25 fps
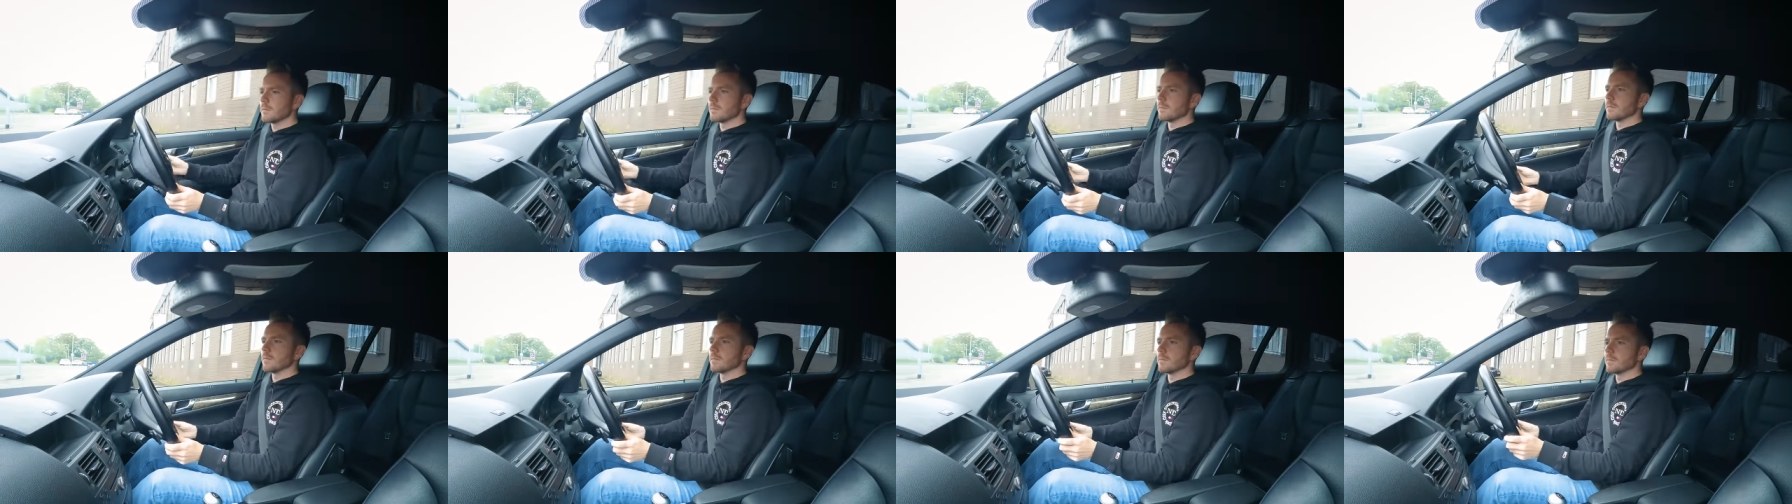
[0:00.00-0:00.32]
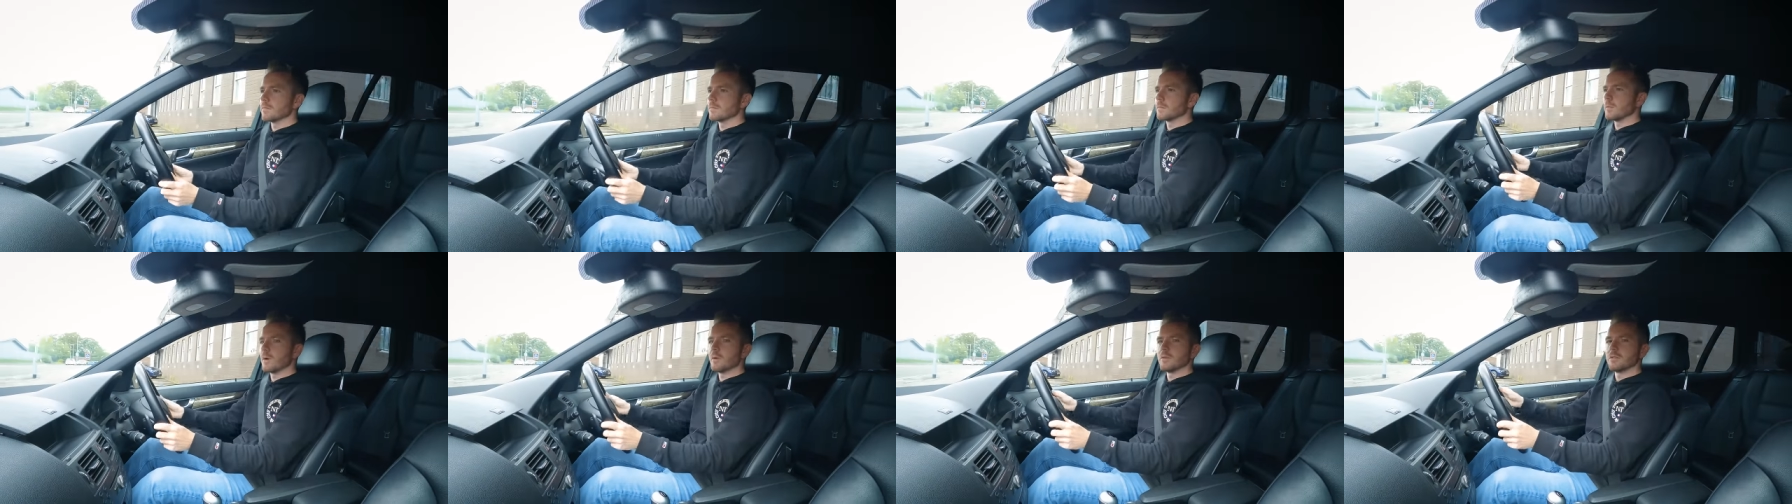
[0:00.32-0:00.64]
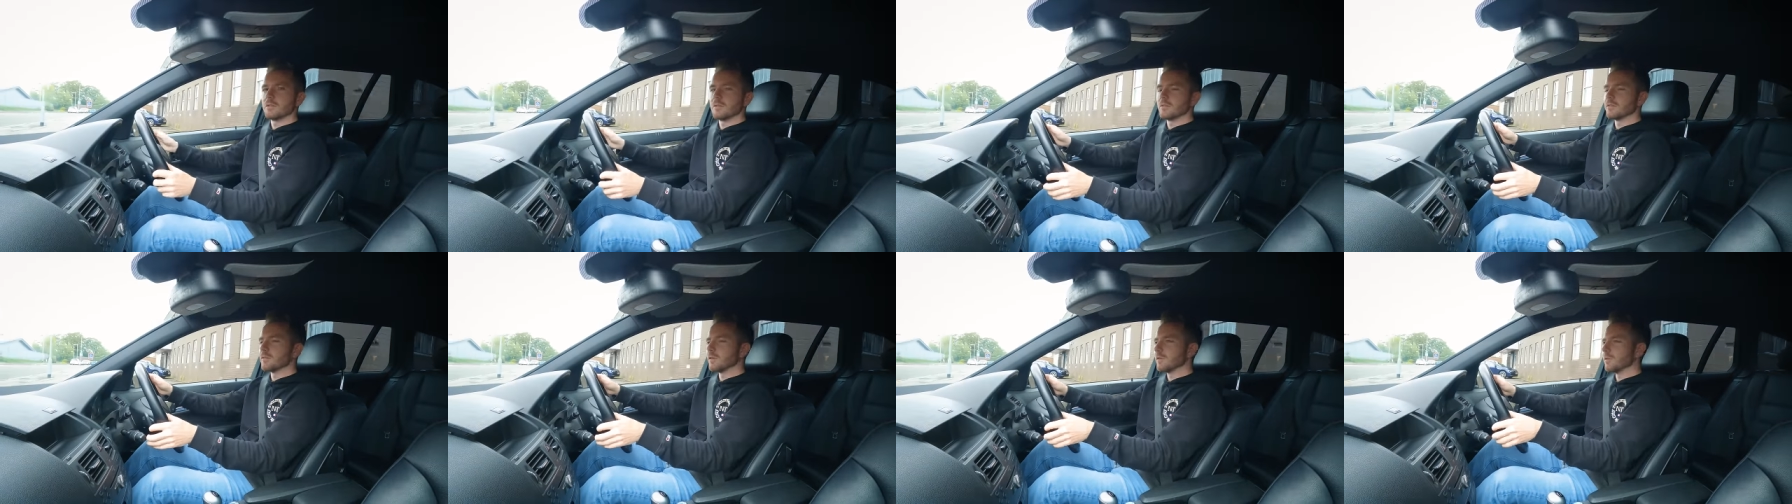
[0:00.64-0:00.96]
Hmm, spoke
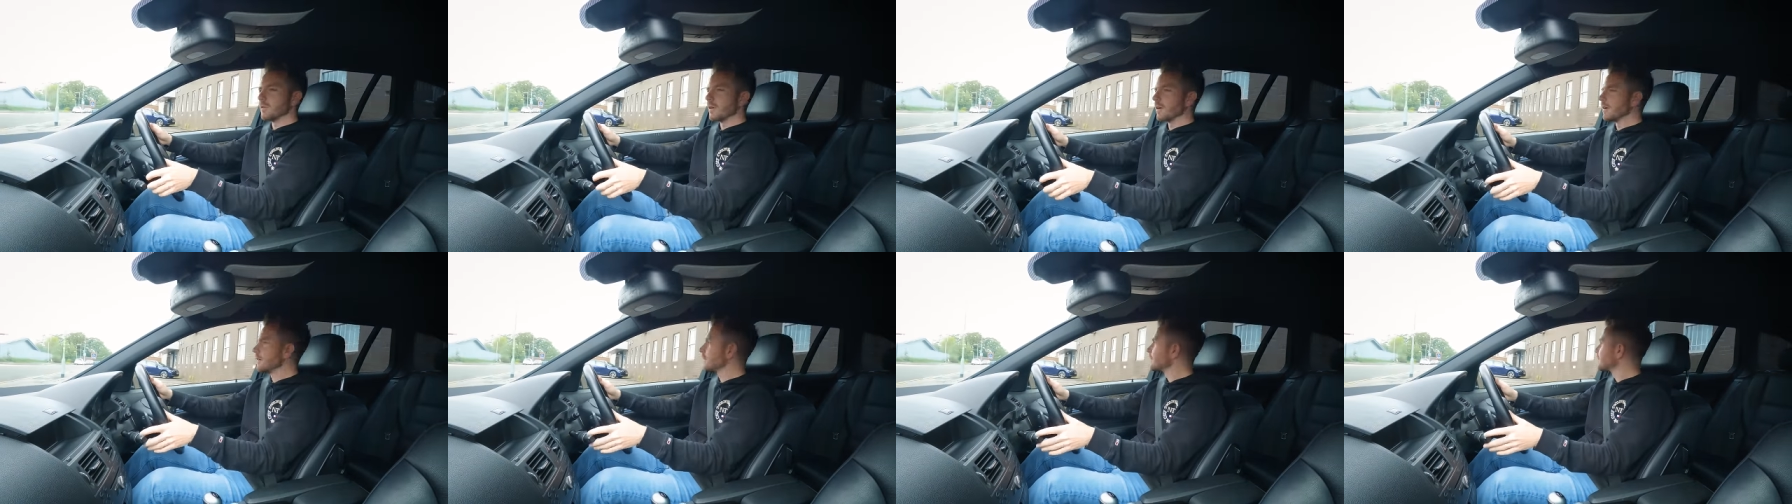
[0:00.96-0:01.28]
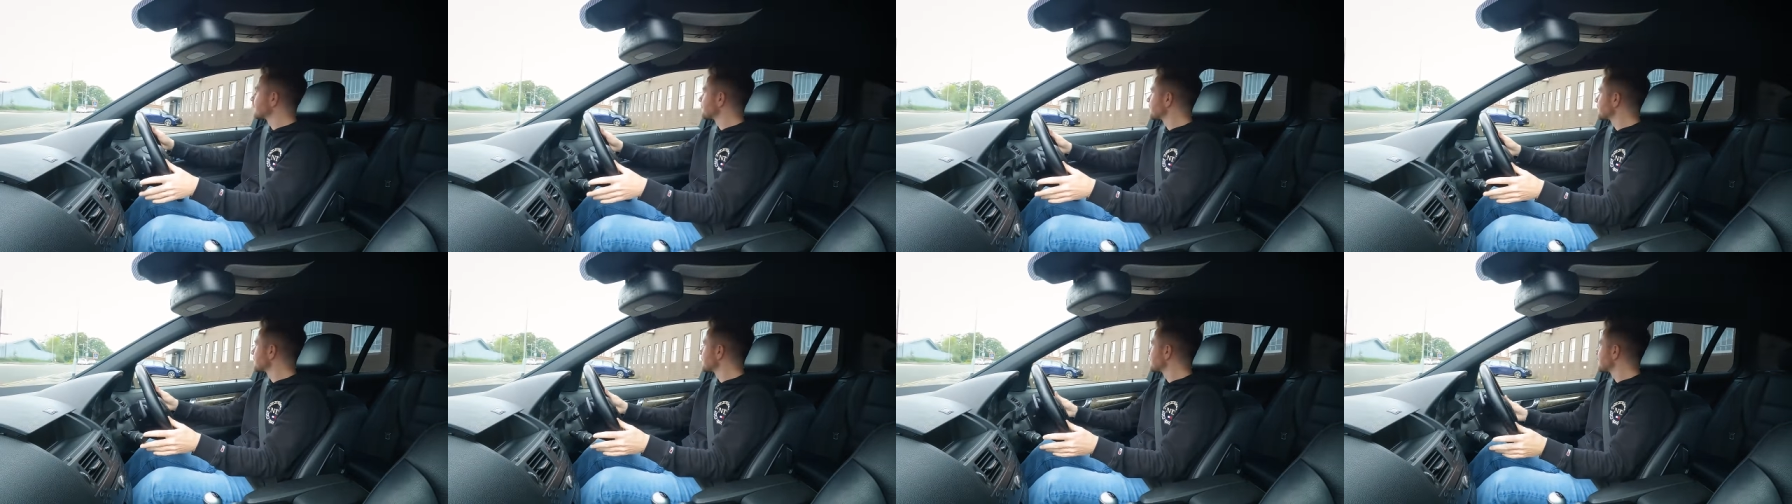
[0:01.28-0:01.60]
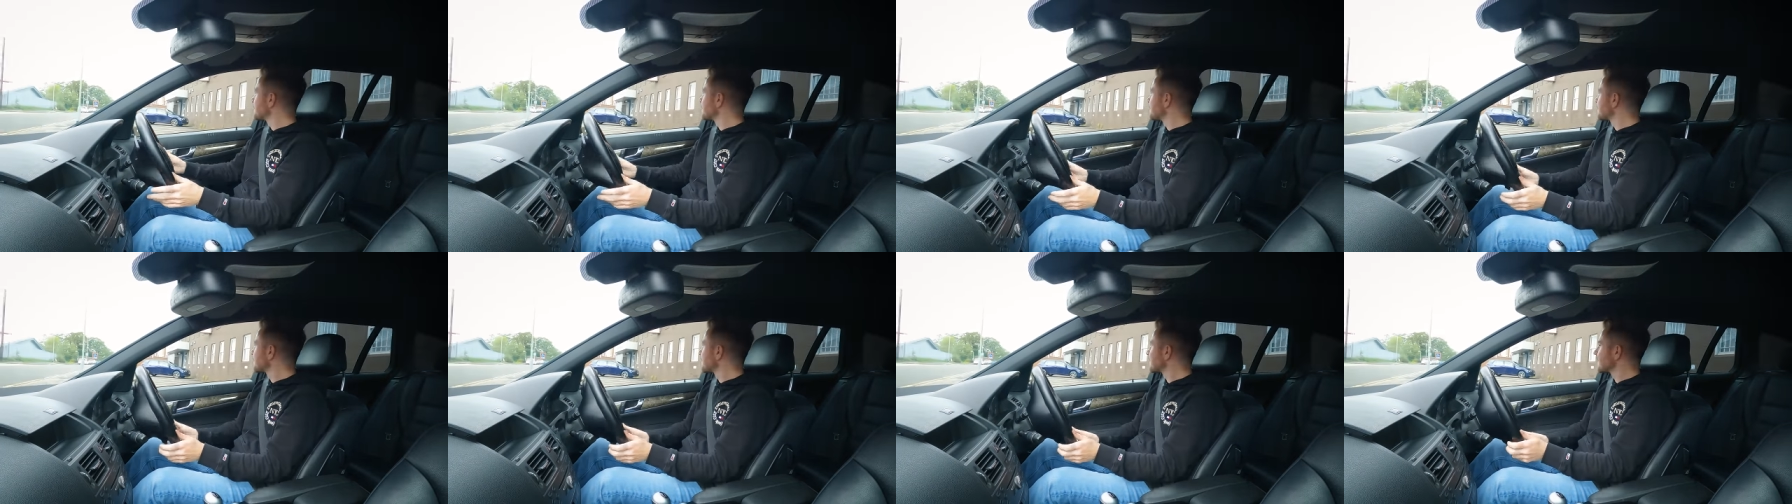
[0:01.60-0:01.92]
too soon there
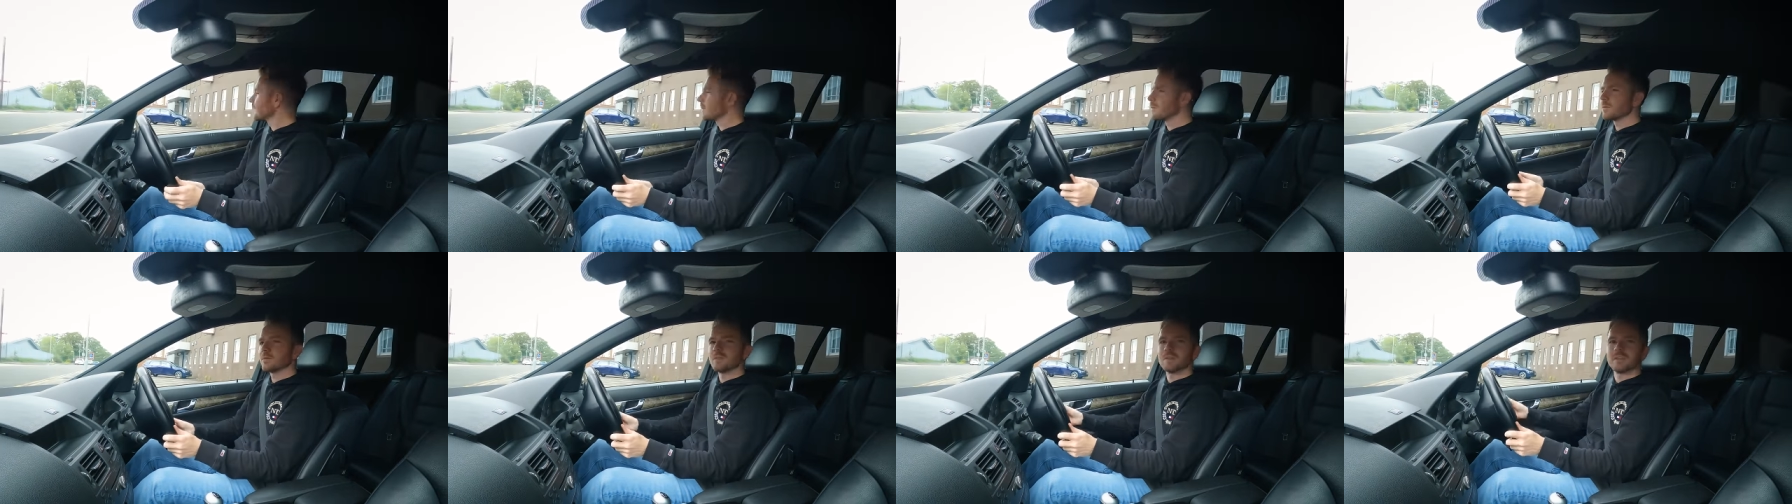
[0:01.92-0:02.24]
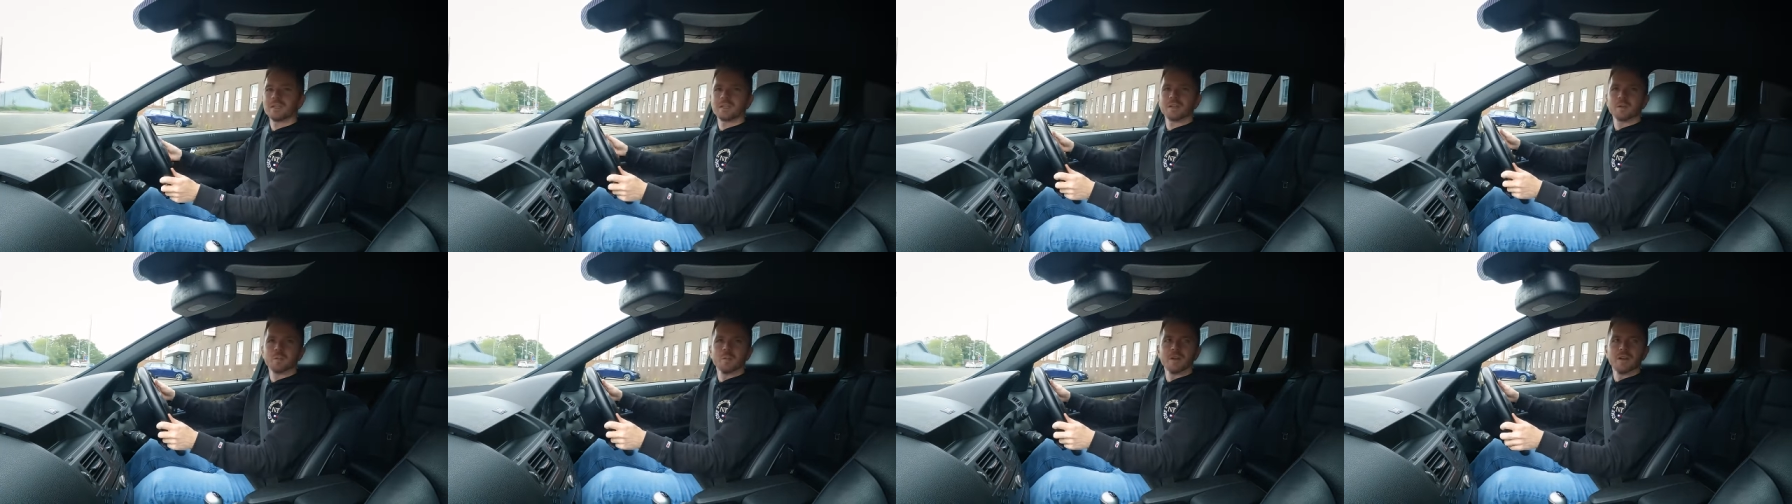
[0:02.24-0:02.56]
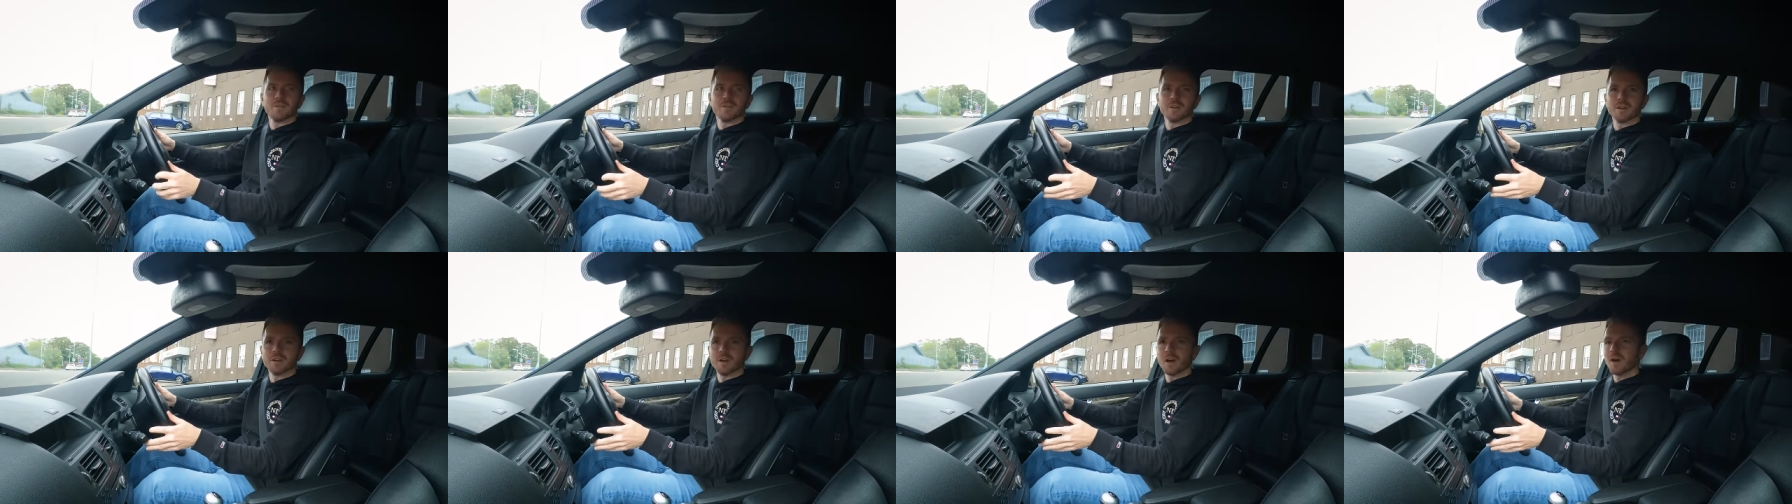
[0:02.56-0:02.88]
little bit of a